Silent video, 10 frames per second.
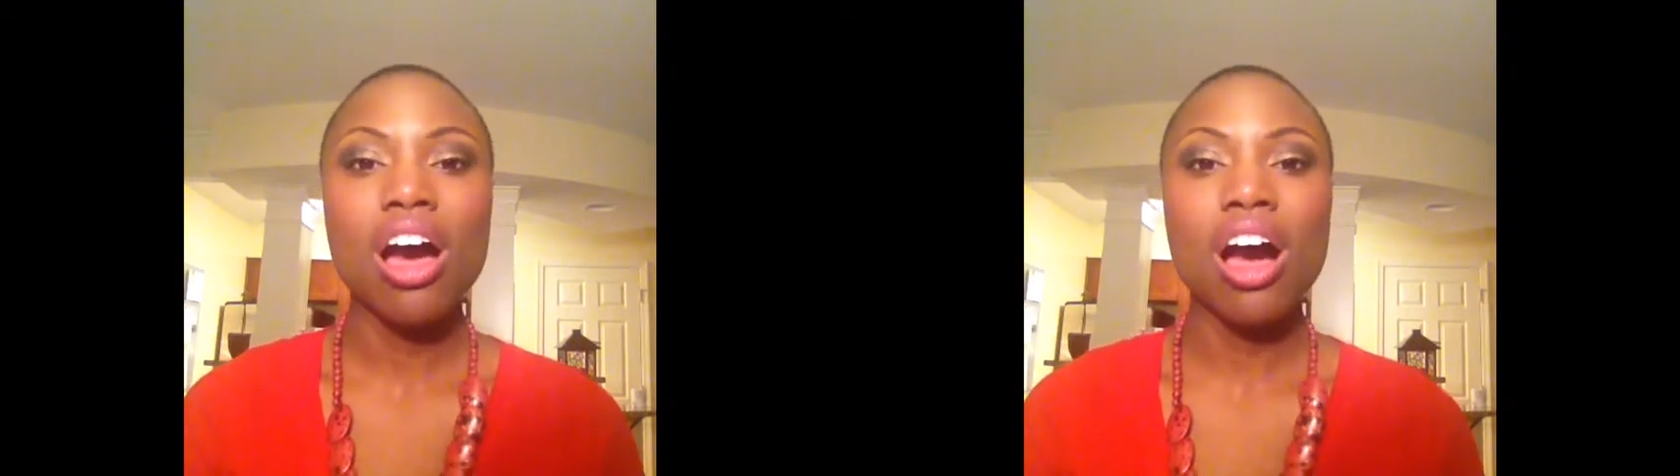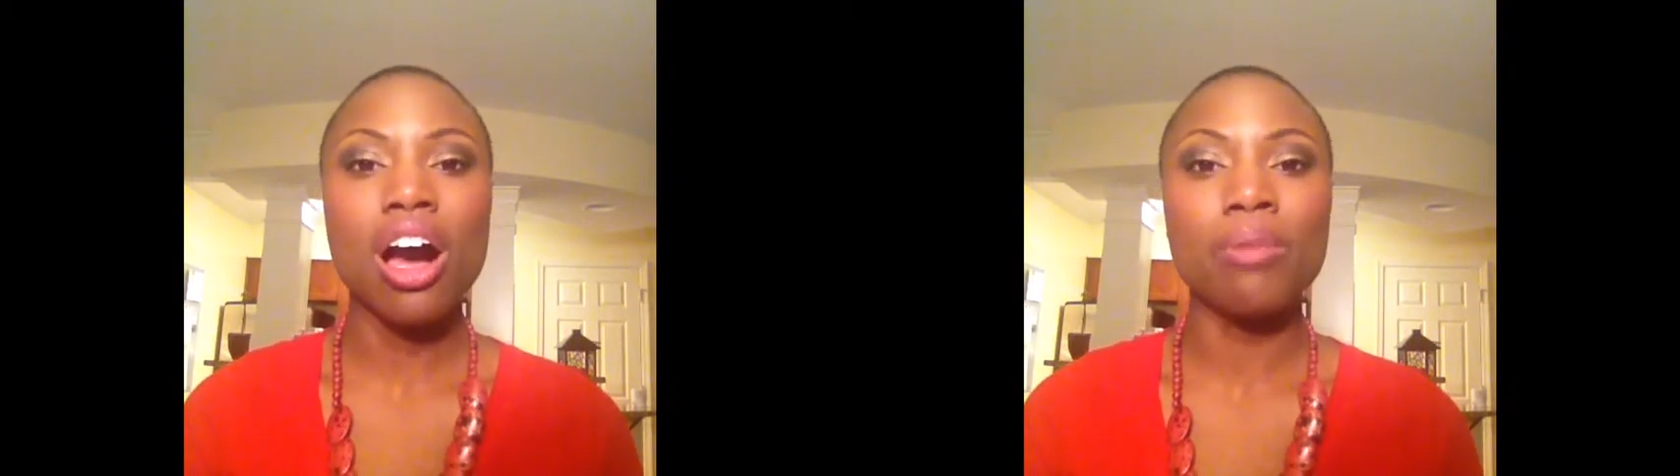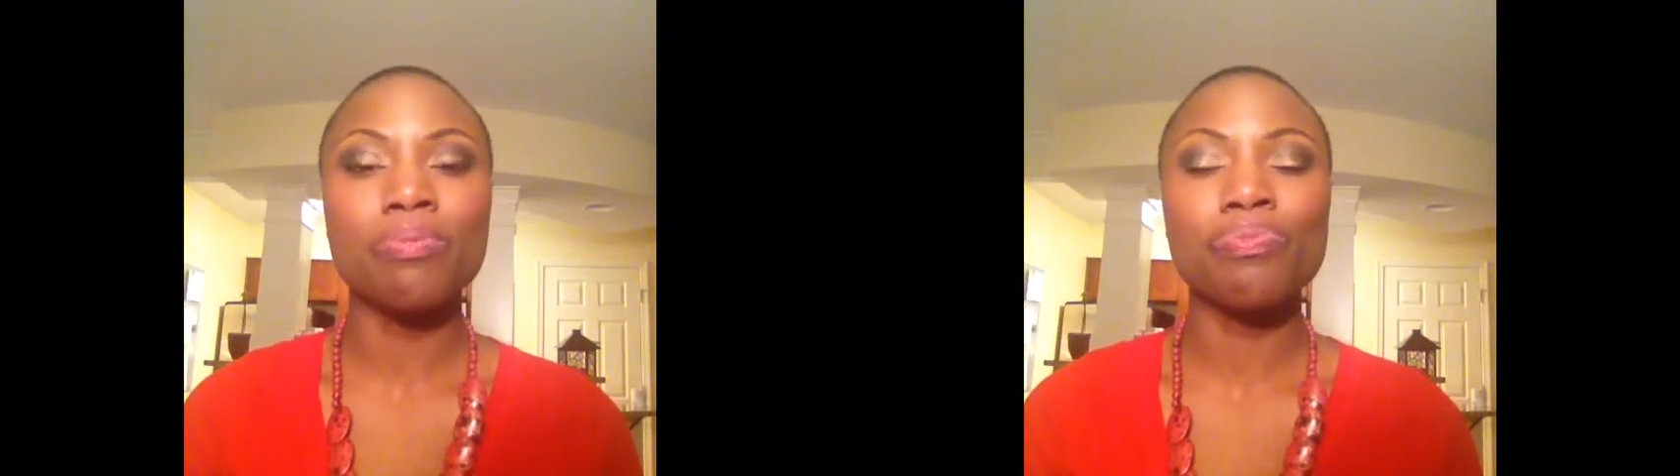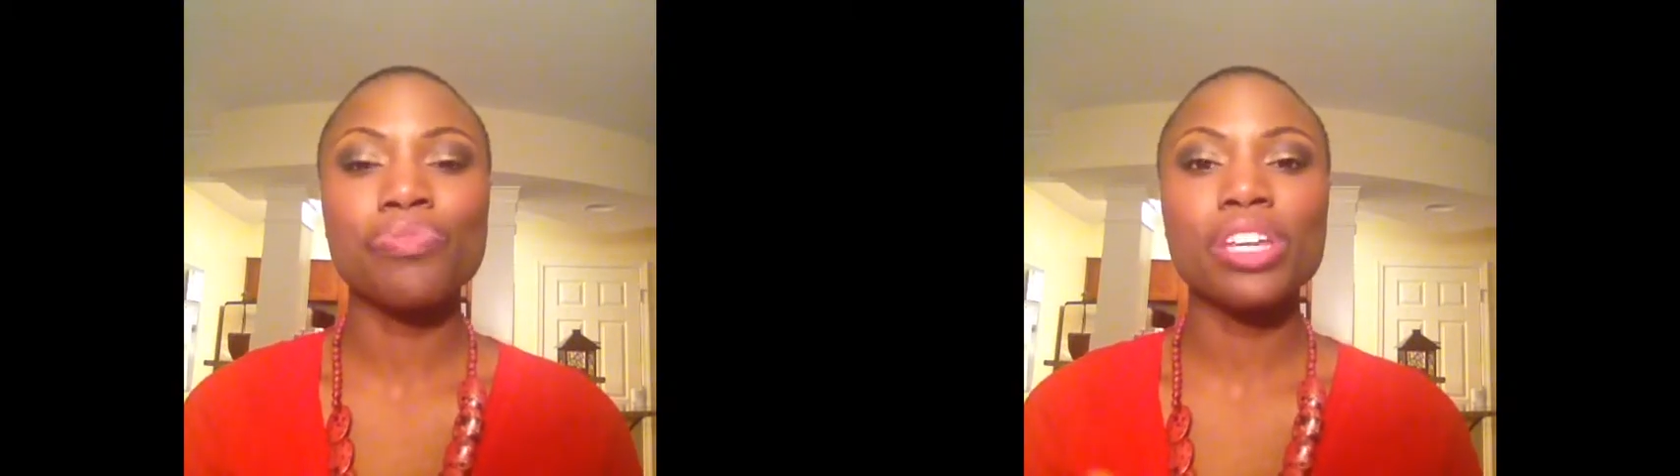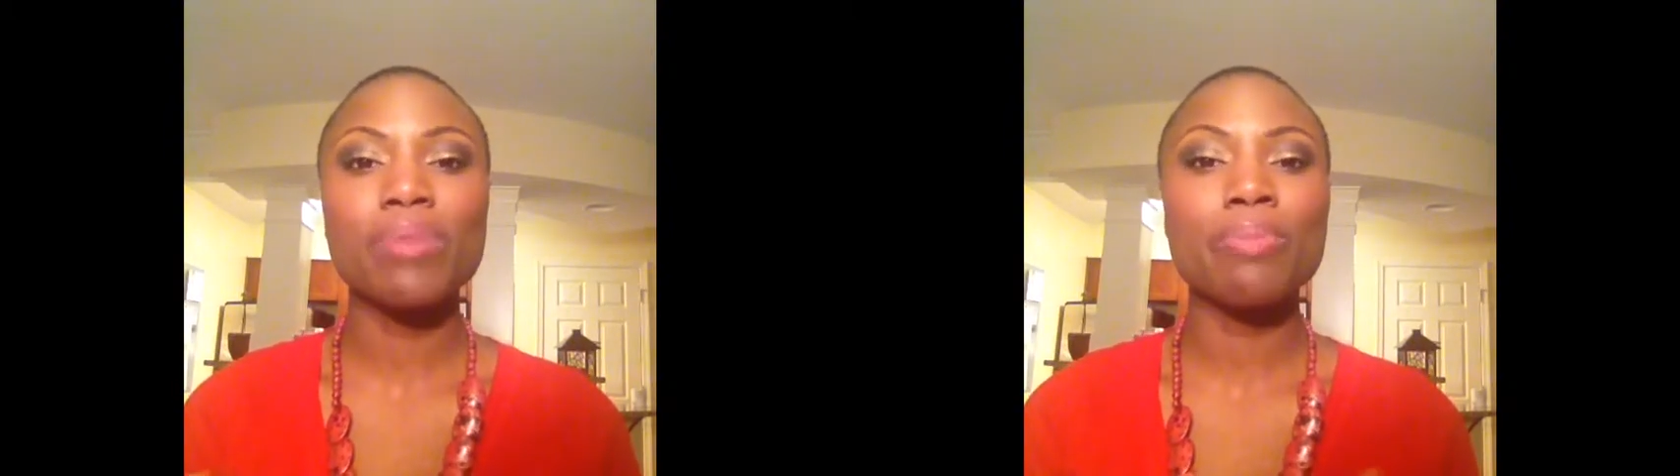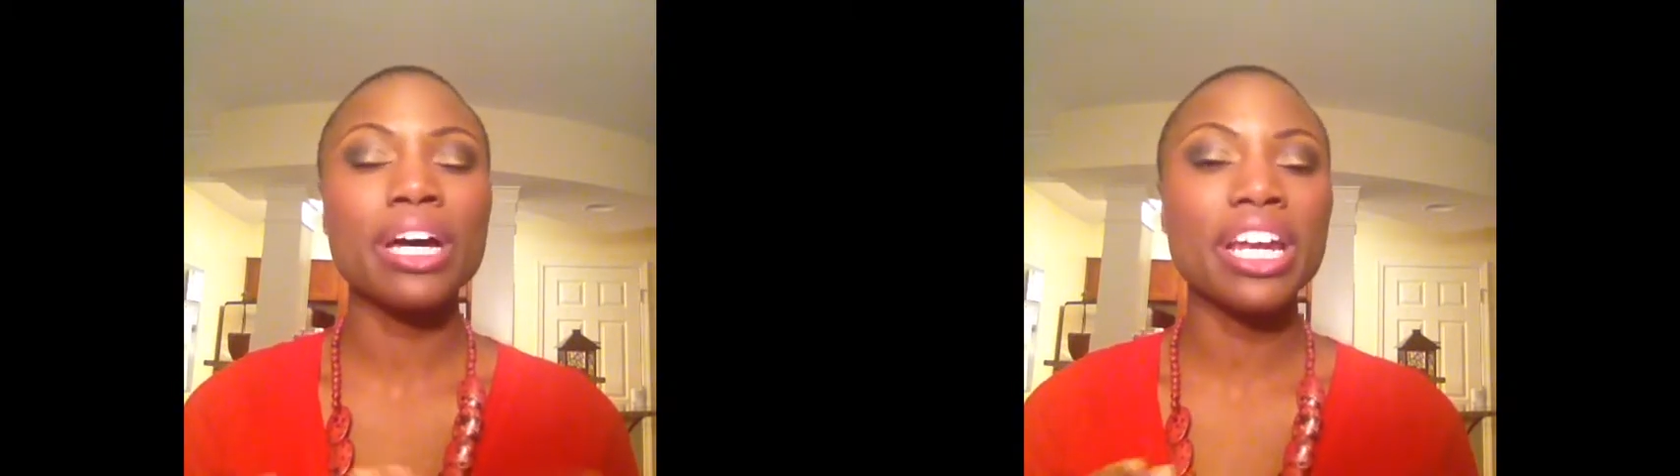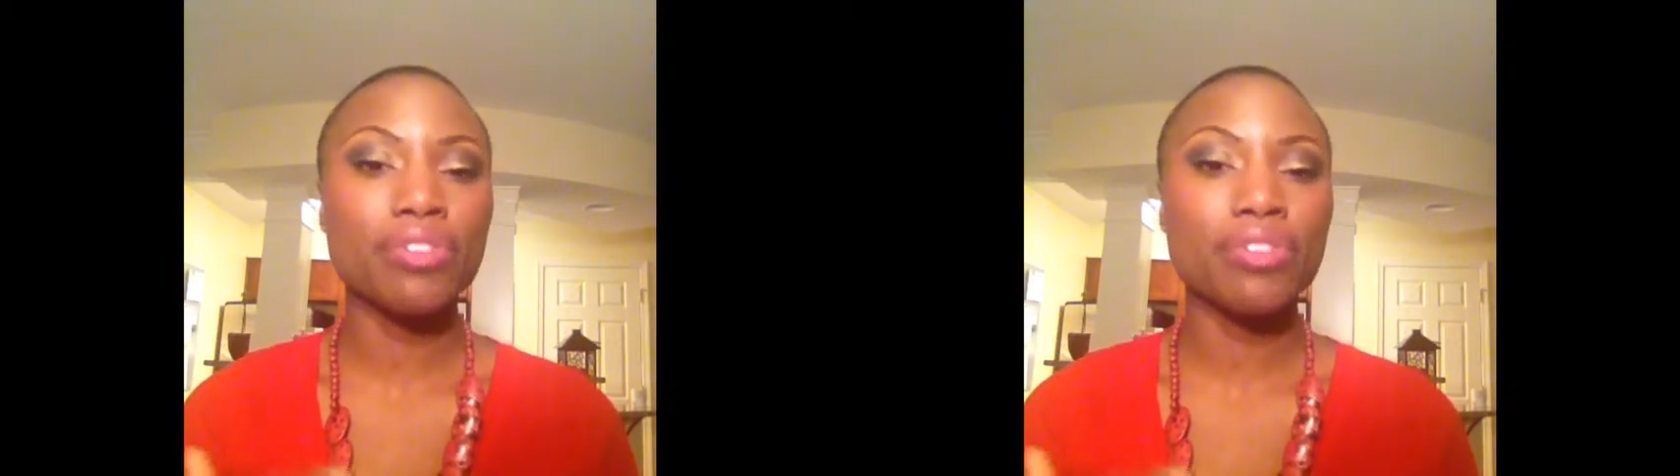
But